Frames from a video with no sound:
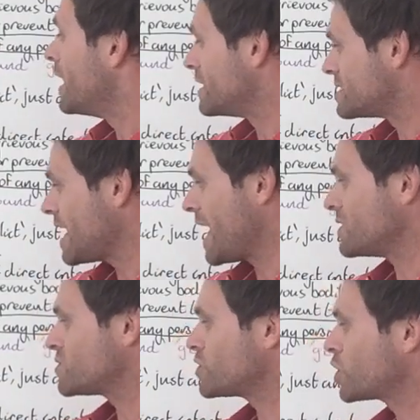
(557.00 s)

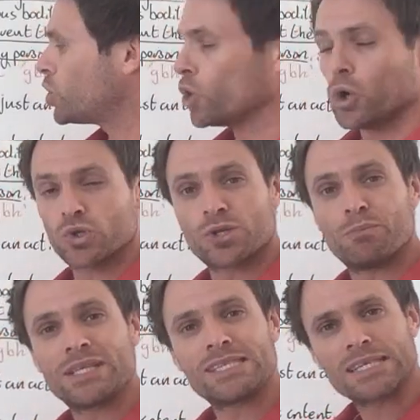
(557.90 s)
intends to cause the
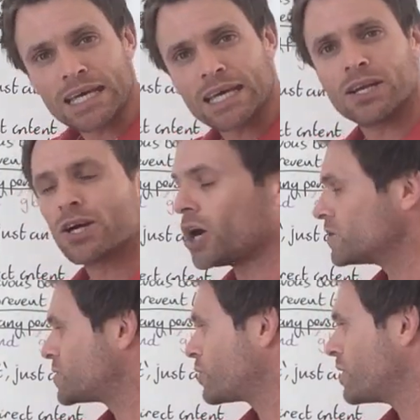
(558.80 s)
particular
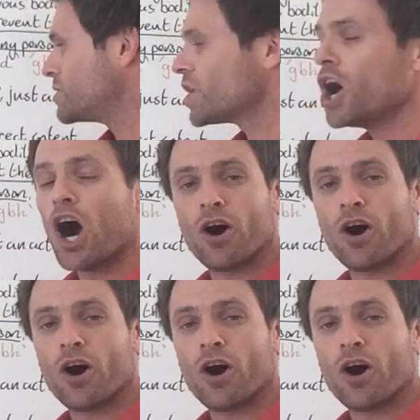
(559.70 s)
consequence